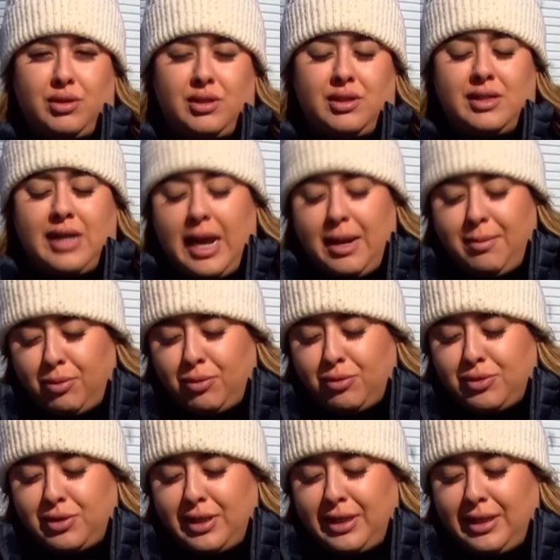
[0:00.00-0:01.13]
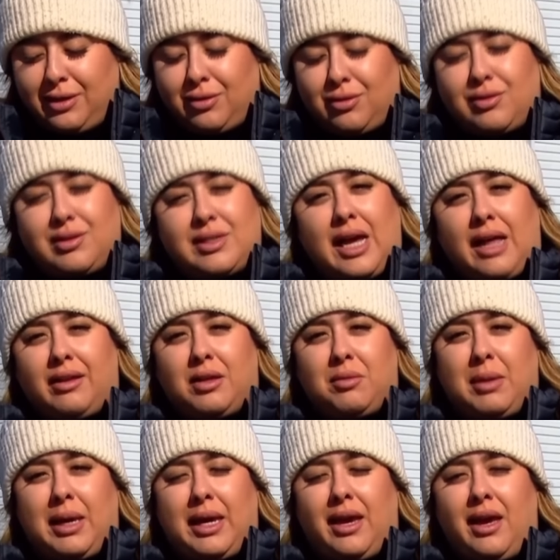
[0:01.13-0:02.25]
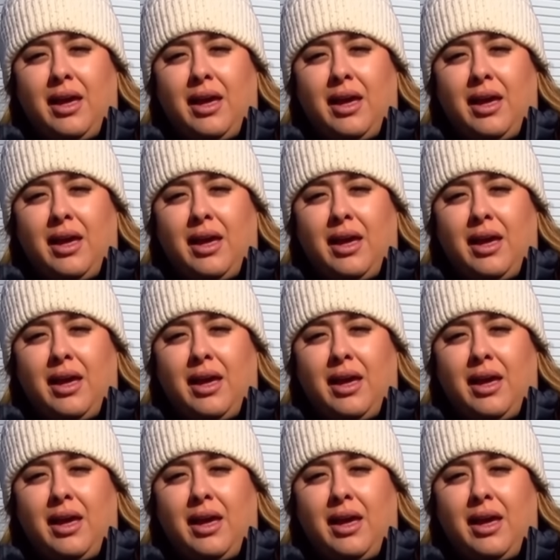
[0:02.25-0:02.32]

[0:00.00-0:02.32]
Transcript: Neighbors here telling me